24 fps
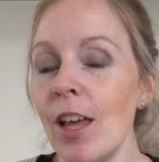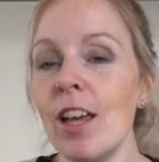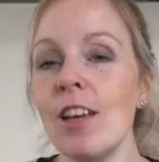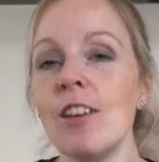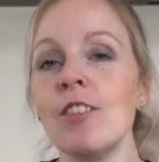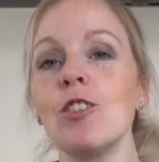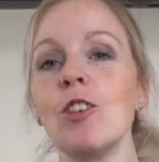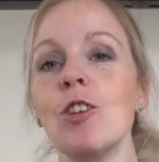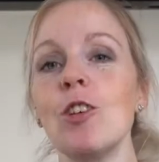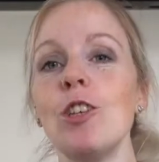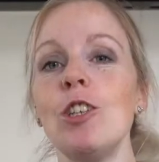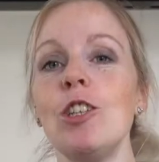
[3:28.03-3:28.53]

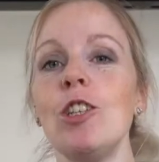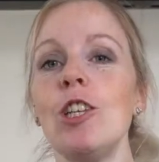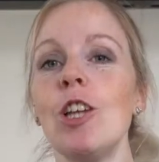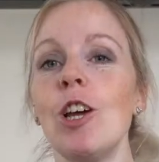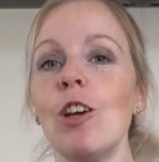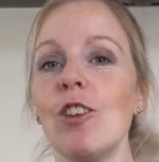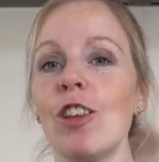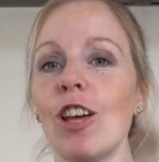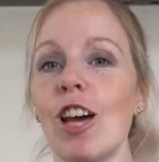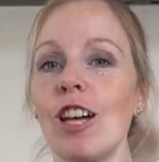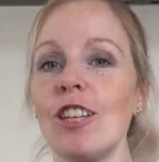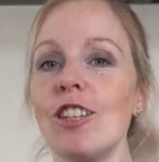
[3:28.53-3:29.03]
So you
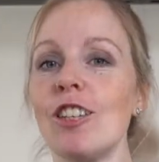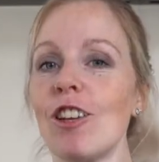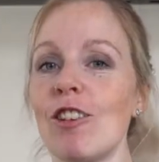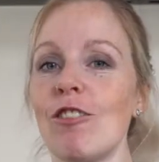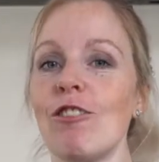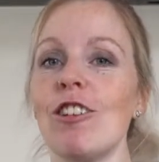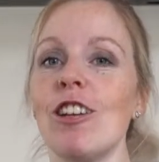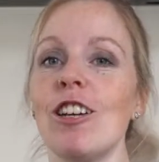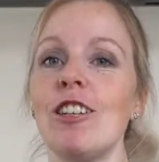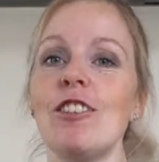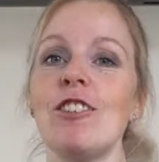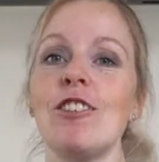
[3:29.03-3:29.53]
know that I don't
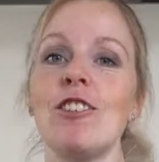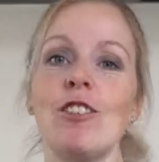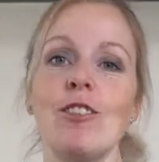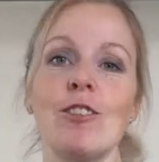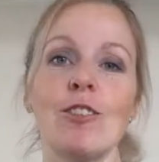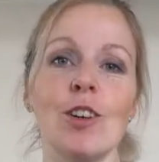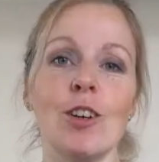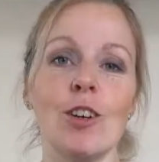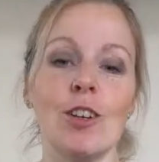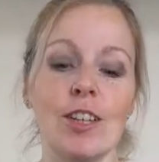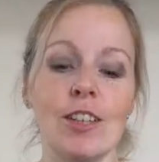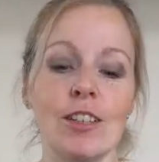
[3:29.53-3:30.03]
like to use
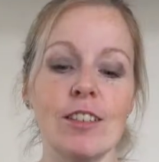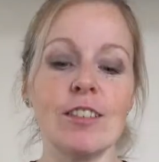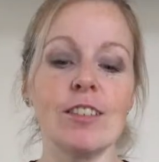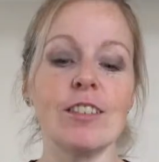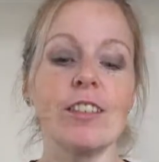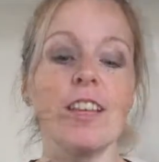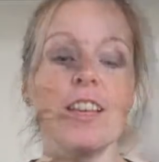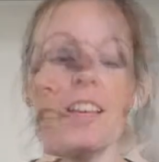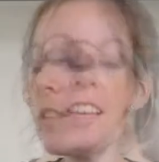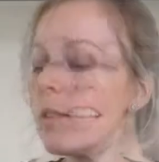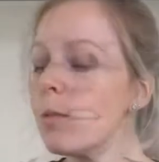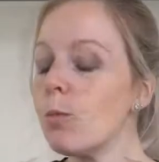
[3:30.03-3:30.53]

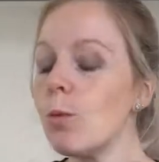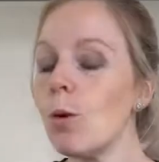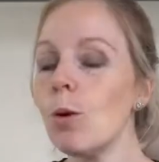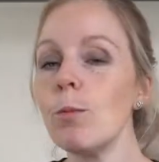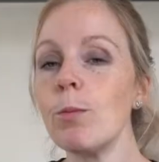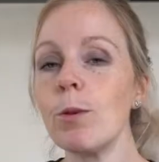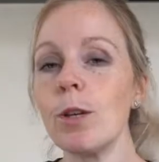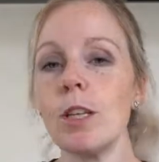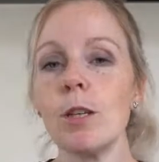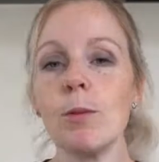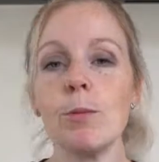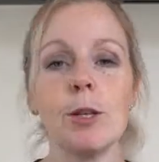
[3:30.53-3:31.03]
oils. So what I'm
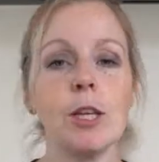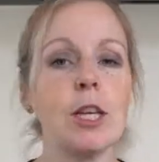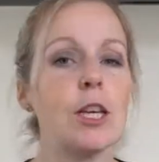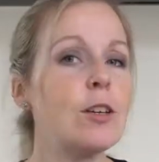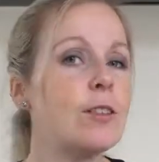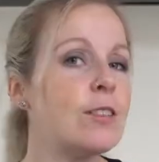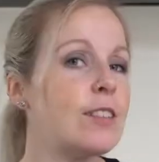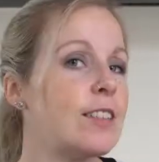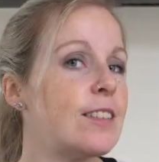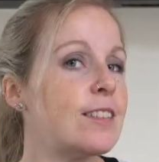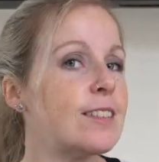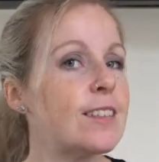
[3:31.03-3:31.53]
going to be
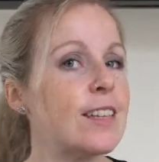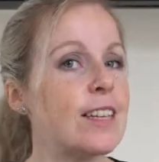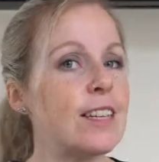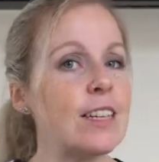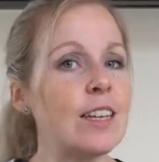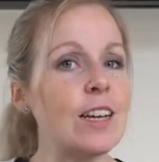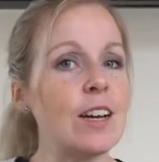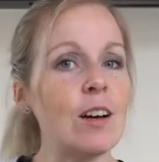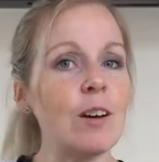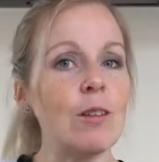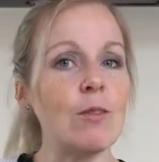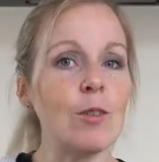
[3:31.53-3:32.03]
using instead
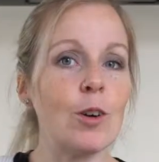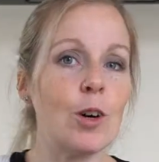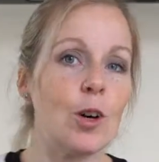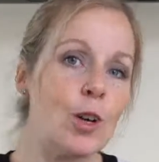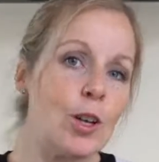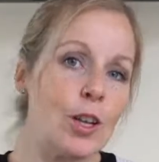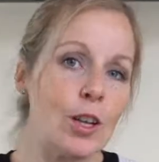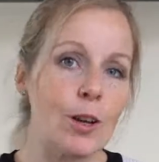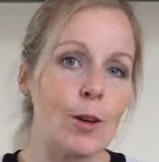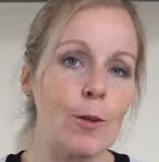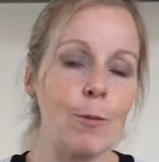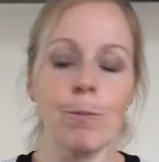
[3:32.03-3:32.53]
of
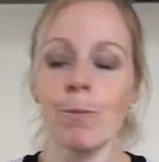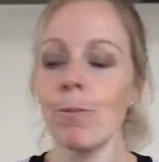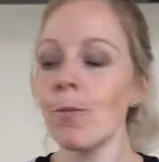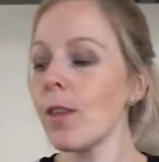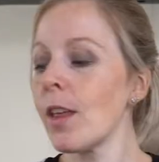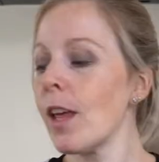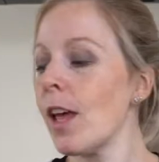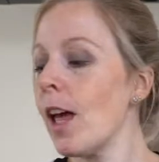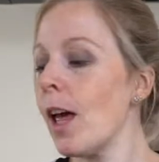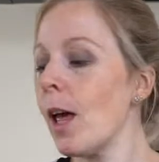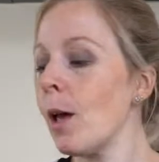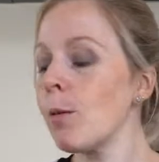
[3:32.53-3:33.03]
oil,
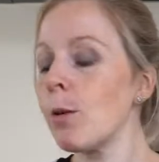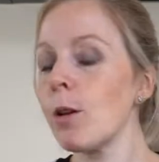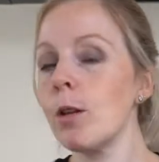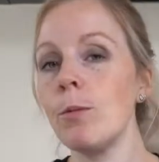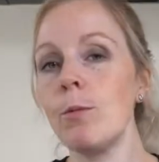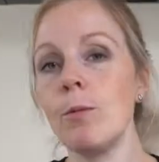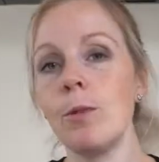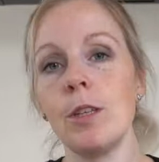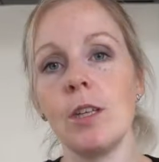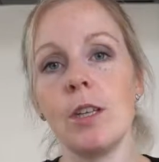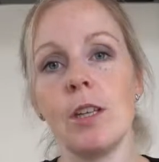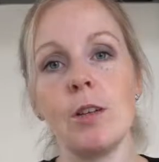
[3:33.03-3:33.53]
I'm going to
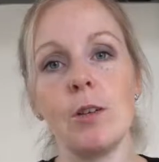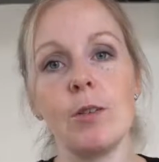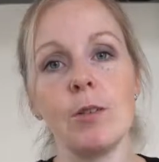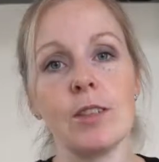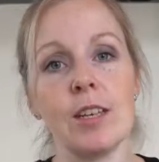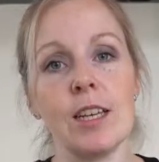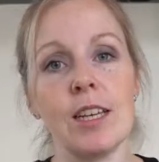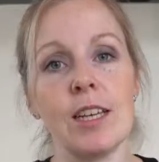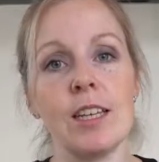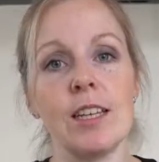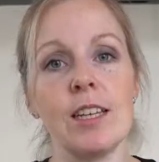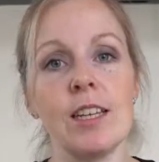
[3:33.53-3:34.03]
be
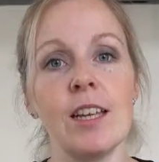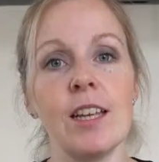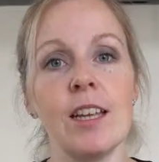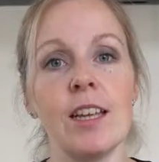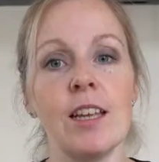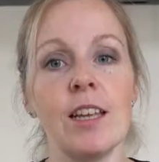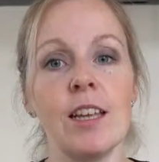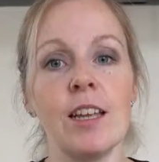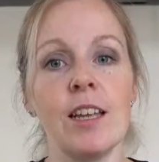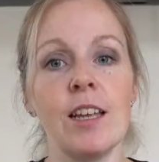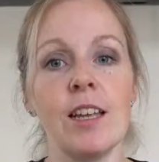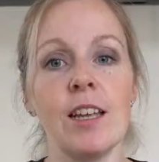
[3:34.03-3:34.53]
using
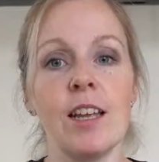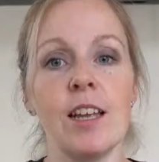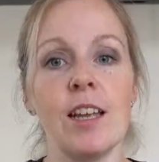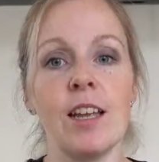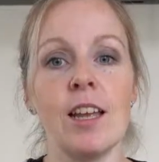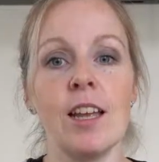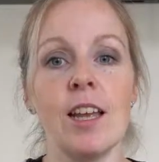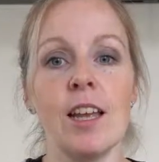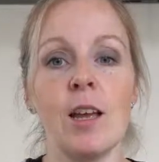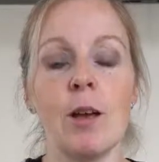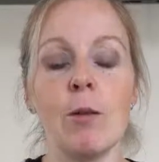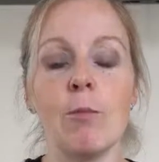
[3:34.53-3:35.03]

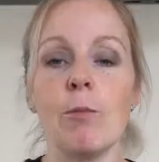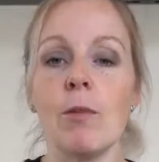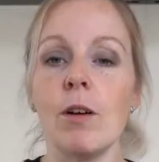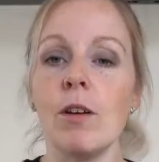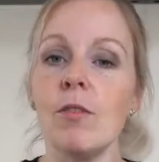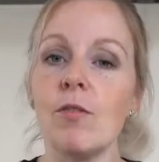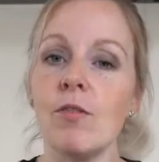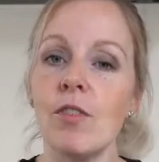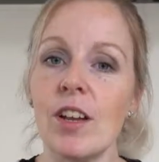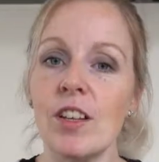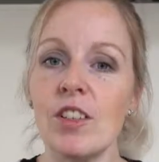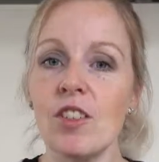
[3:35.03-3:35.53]
my
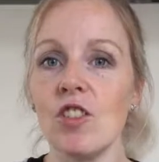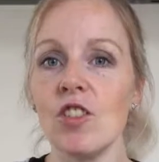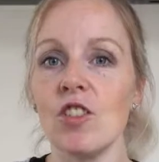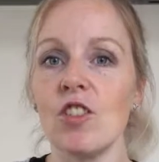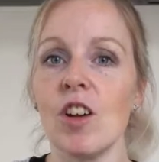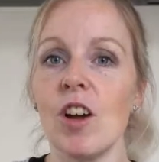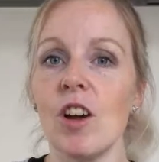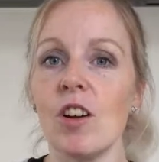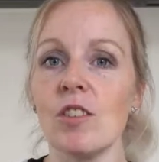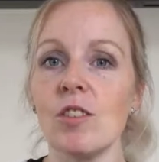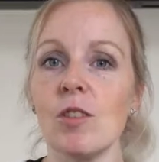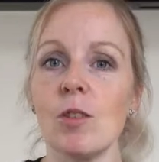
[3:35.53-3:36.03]
veg
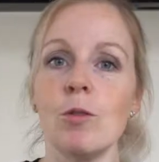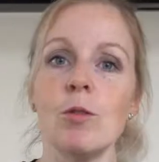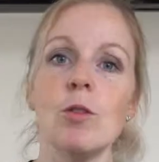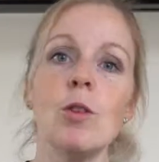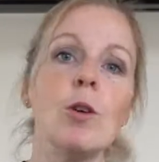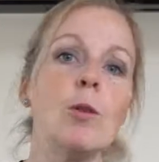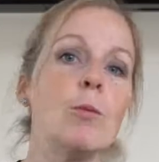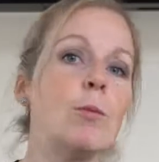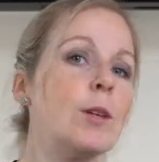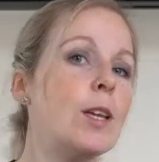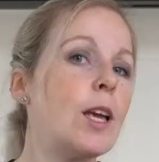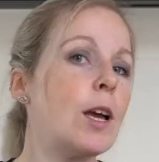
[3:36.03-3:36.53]
stock. So
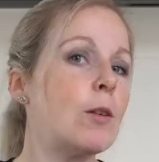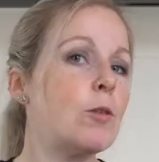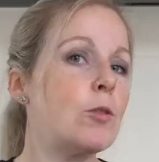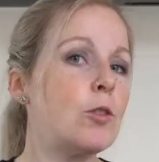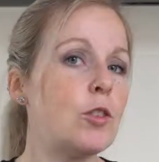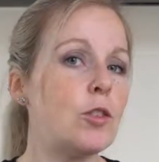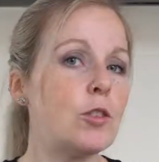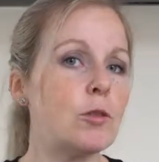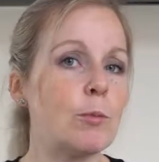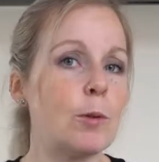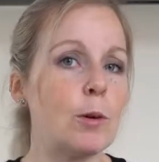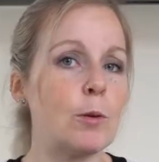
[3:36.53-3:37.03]
normally I would
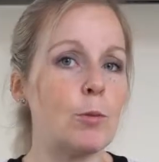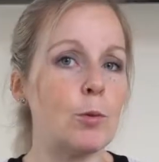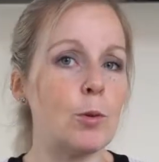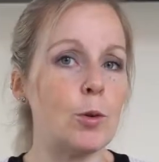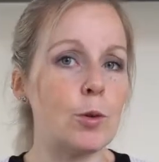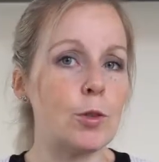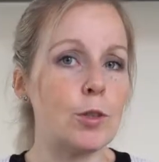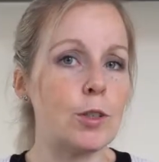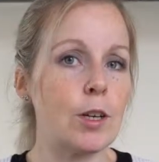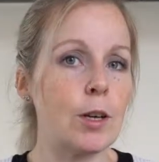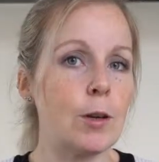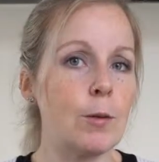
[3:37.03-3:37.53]
use my
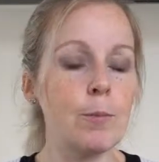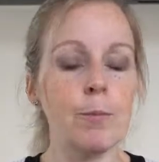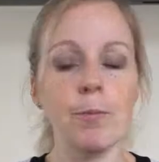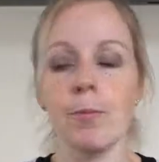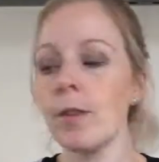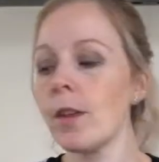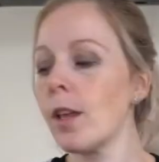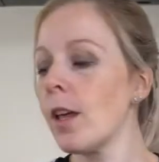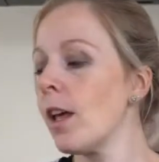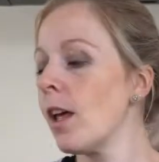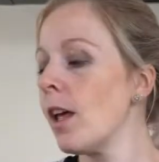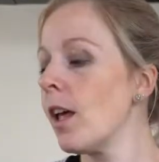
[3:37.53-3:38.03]
water,
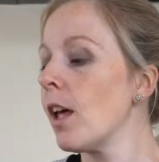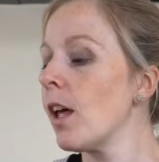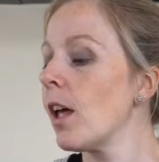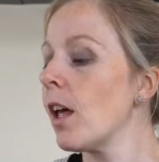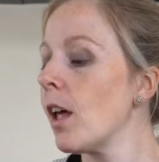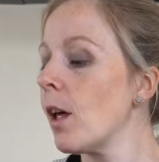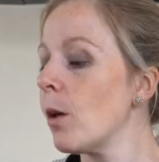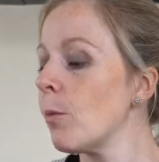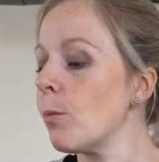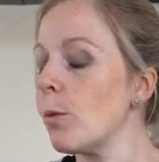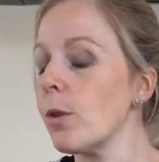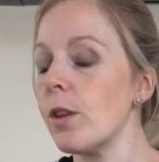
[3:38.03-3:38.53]

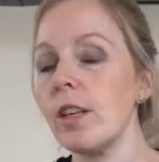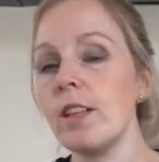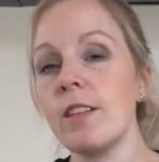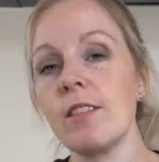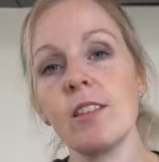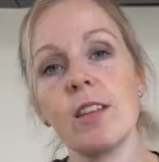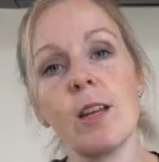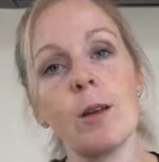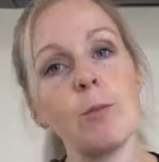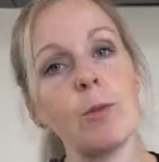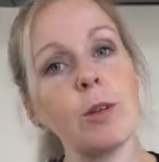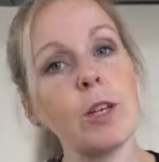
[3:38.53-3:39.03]
but this
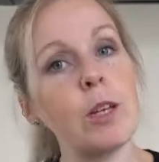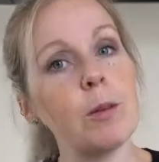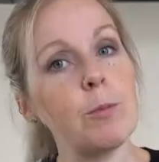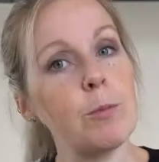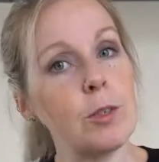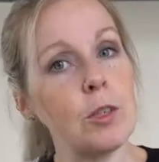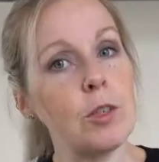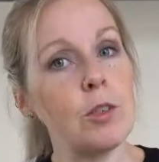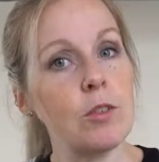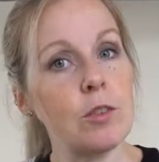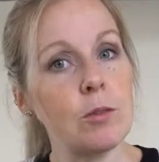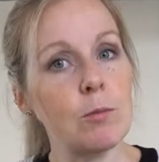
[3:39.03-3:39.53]
time I'm going to
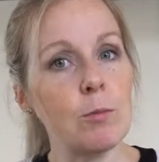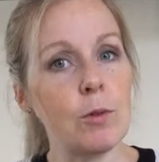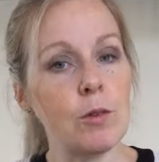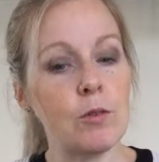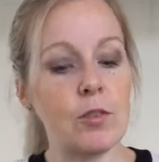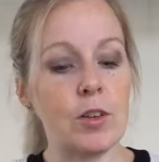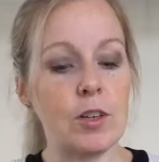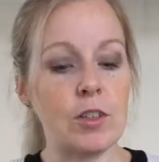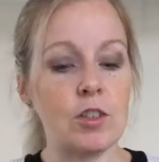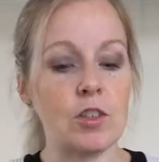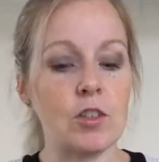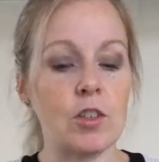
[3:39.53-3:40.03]
be using my
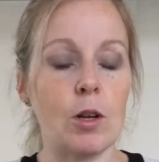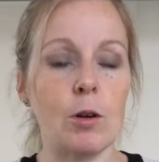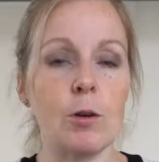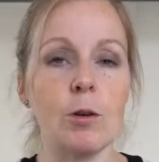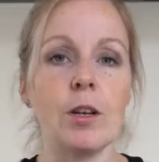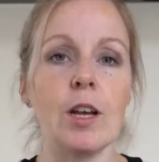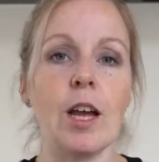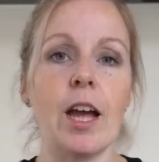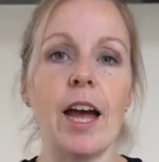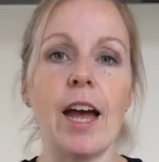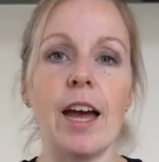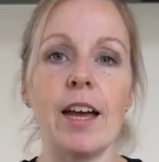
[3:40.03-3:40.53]
veg
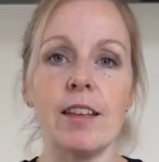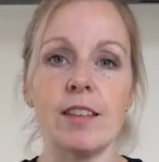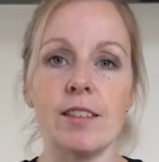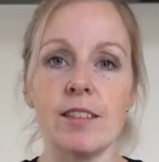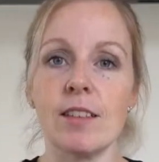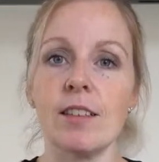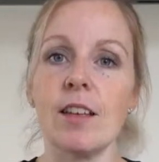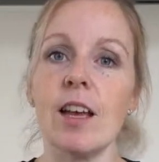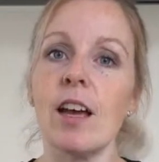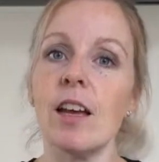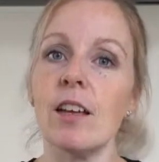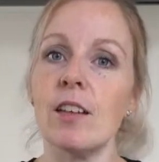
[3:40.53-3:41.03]
stock as
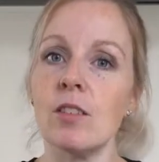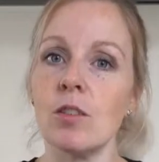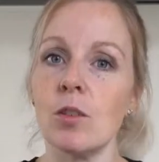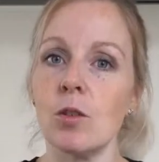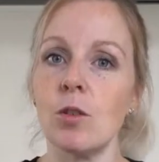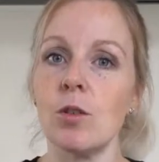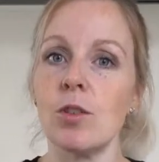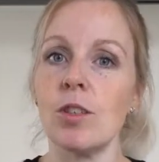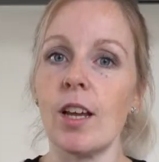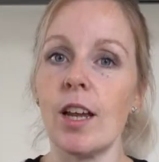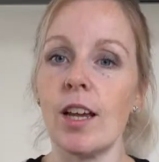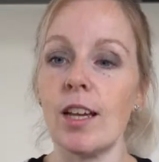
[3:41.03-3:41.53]
a
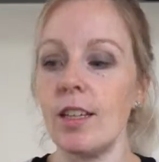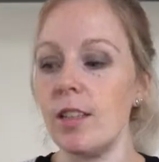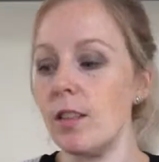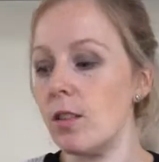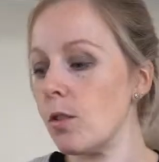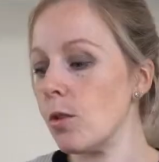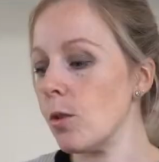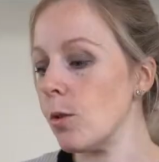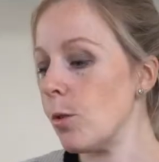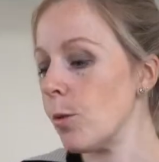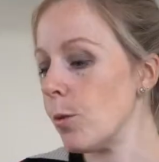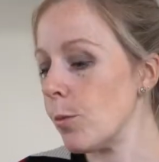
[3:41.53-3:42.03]
sauteing
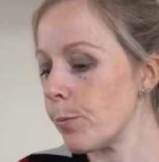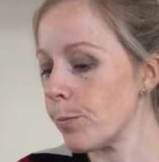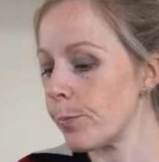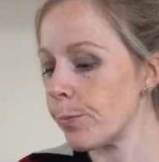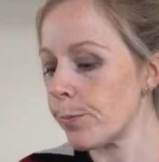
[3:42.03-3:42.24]
tool.